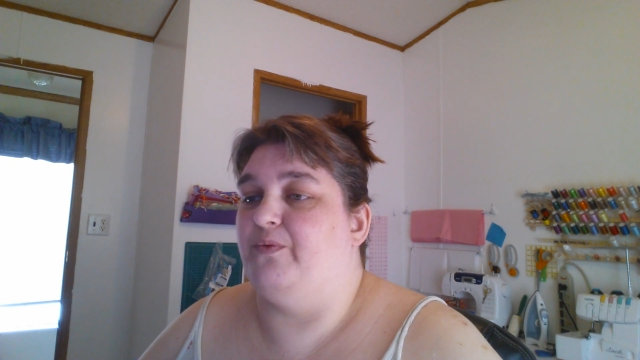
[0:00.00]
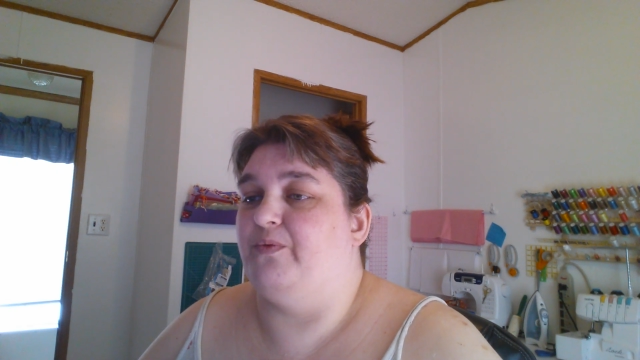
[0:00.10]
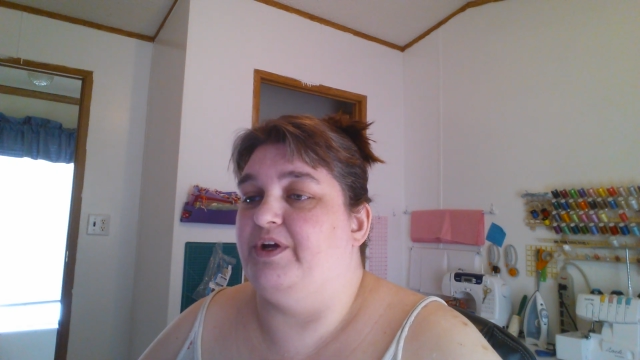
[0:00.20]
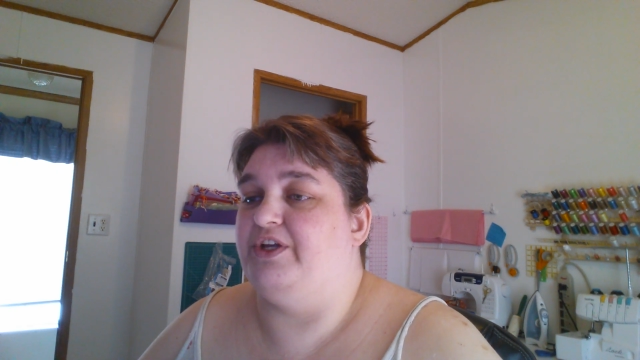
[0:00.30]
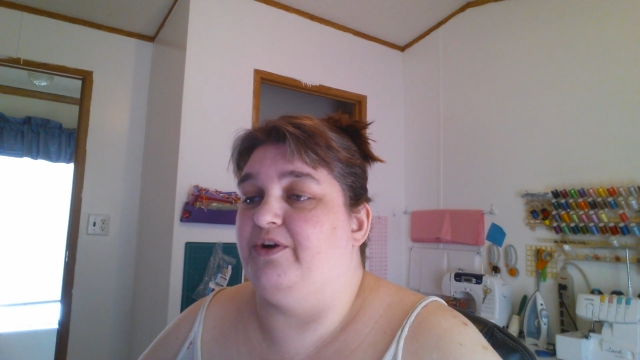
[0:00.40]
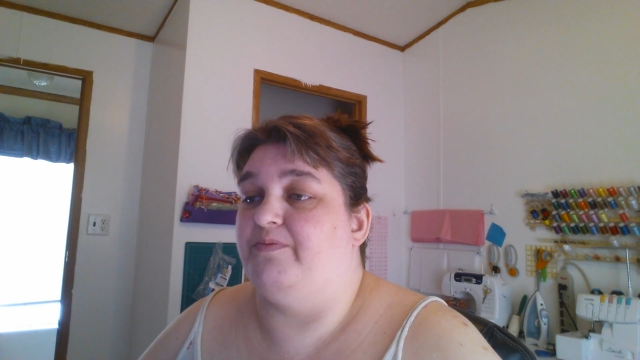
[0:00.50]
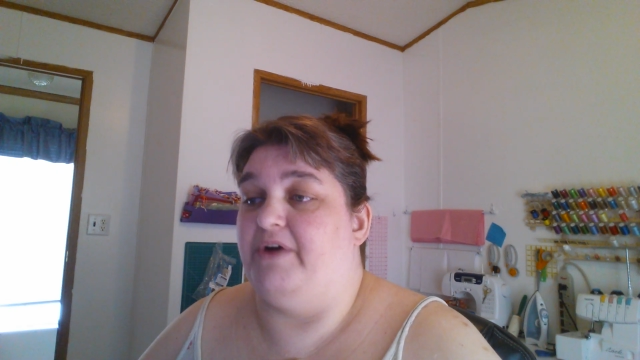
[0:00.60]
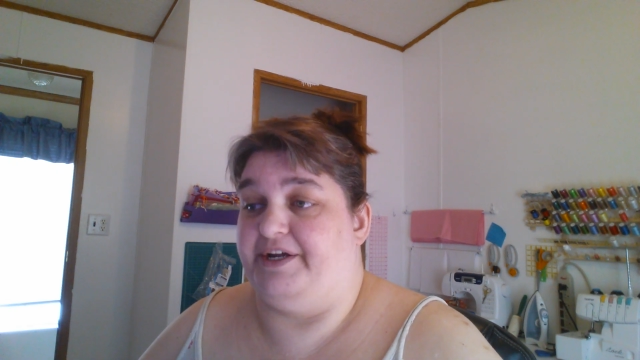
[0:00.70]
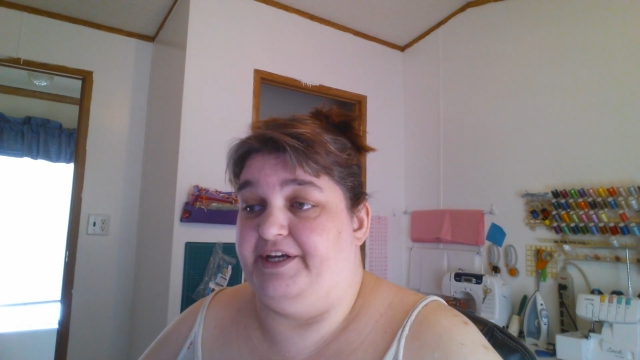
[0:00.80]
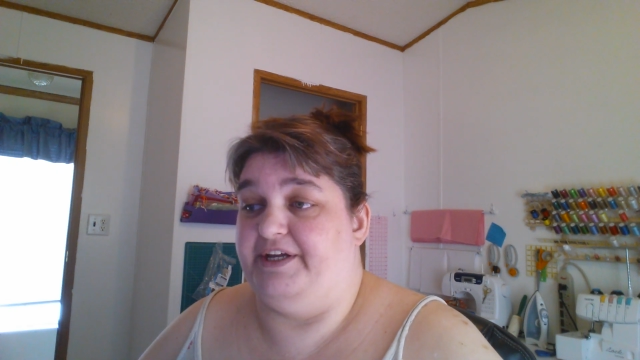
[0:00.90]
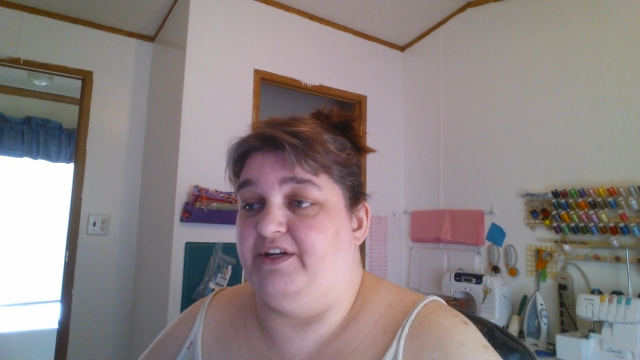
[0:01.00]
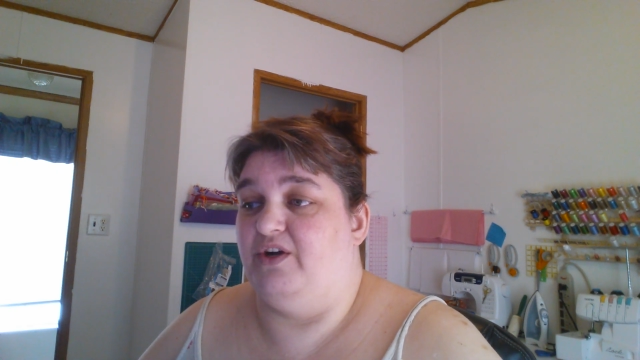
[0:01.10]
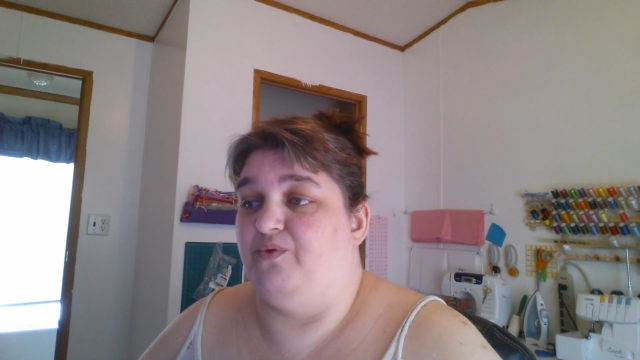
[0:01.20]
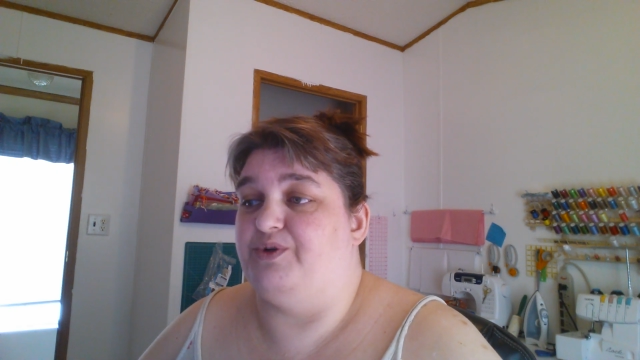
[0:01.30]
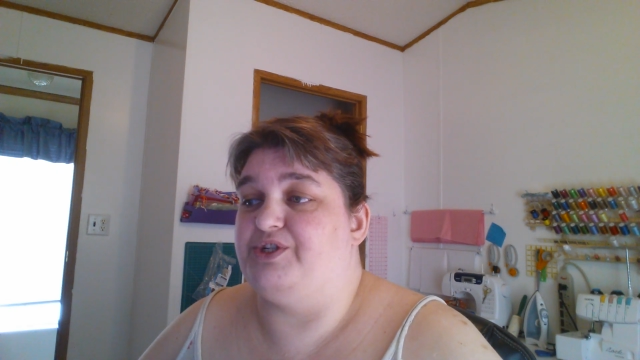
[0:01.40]
when you're pregnant,
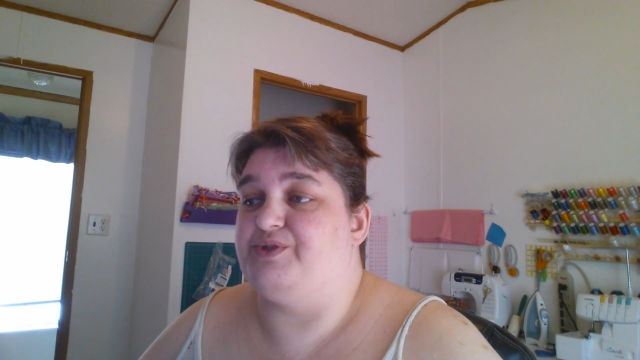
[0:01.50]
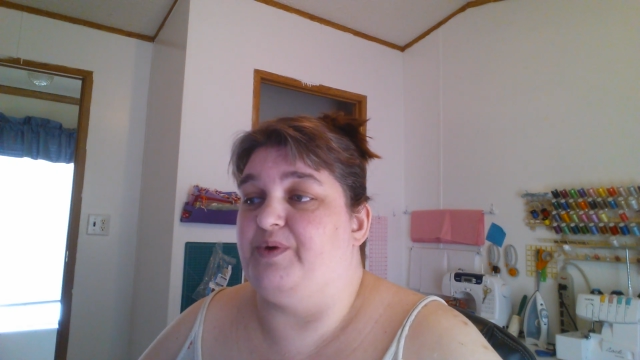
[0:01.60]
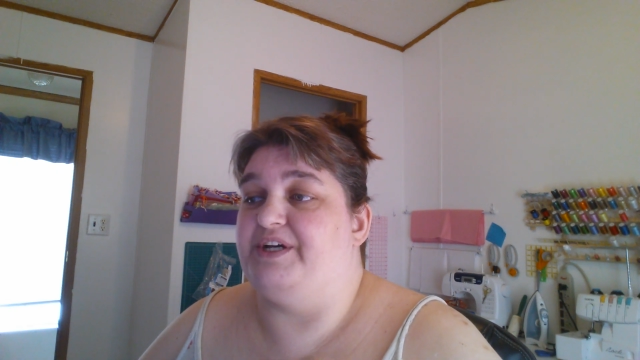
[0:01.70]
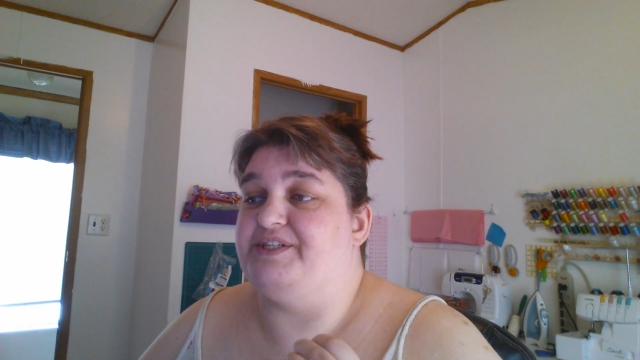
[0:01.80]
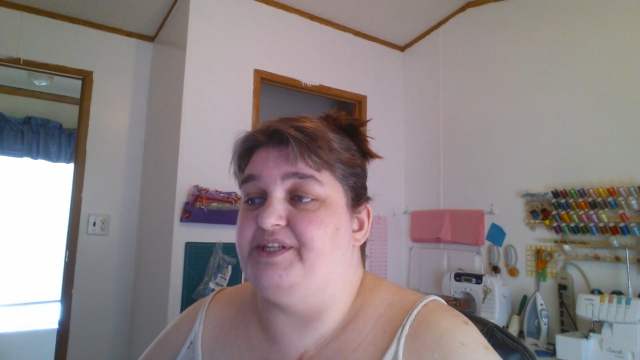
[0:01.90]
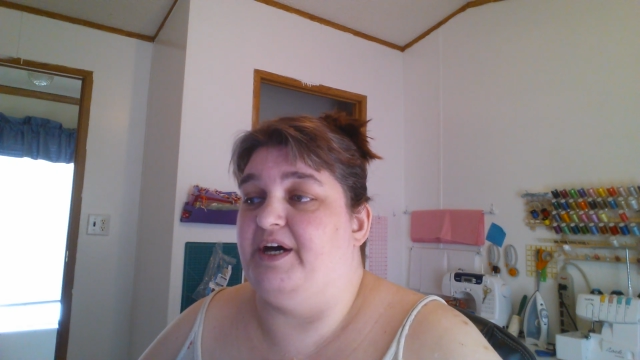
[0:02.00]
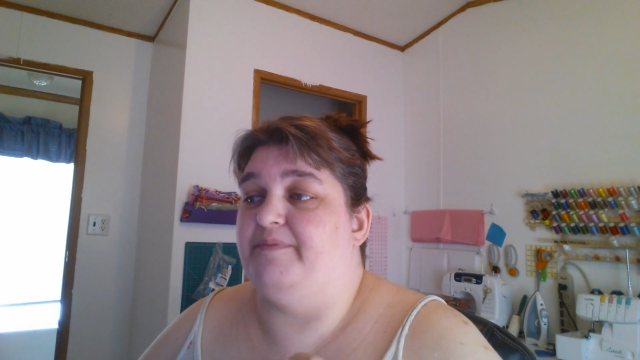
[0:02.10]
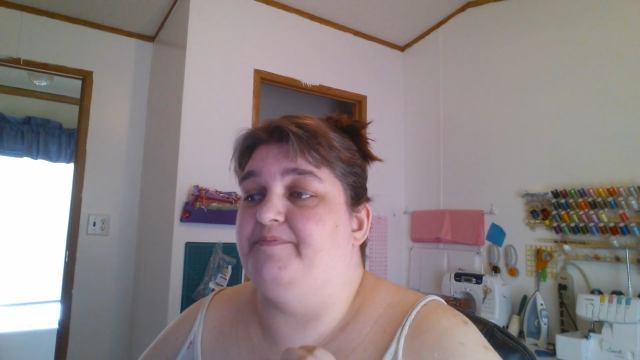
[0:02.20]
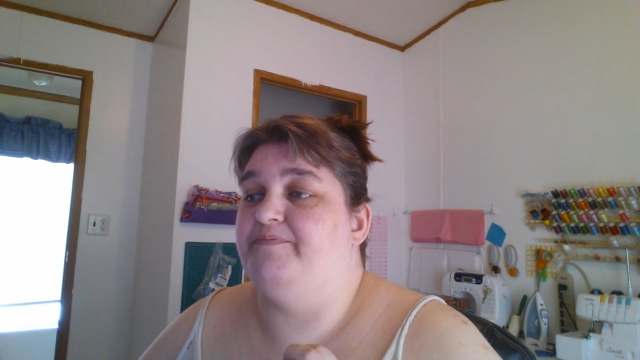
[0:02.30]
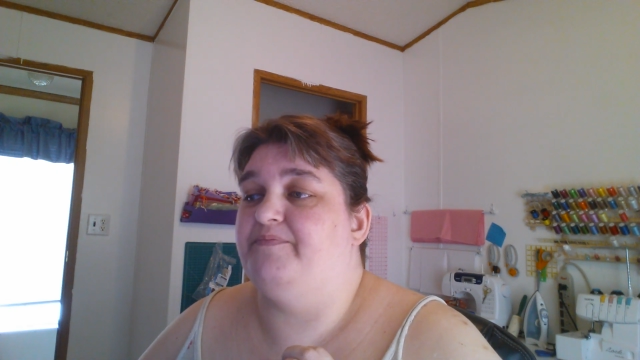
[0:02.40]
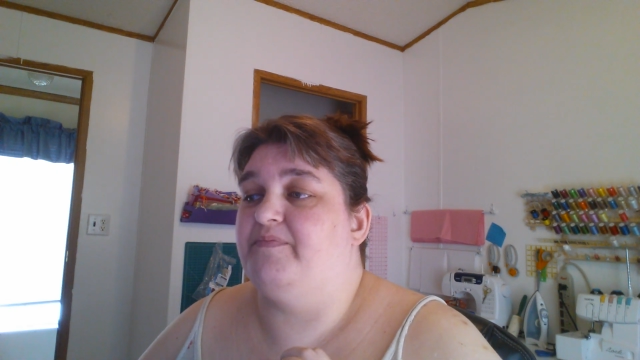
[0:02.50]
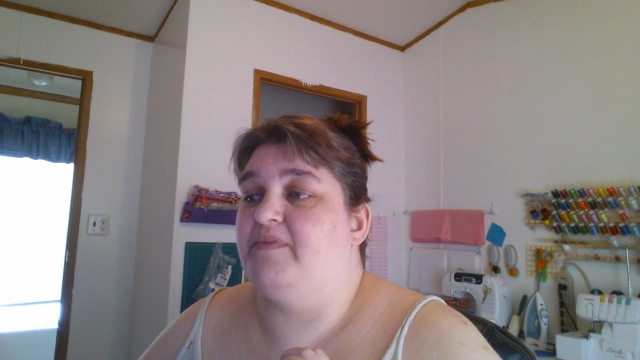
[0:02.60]
which is why some